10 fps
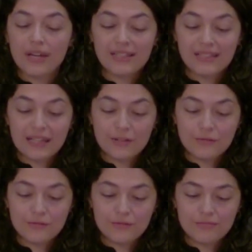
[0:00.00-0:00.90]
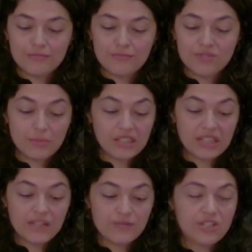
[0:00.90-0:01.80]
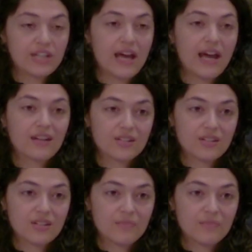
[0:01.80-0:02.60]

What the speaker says: to live, to believe, and to act.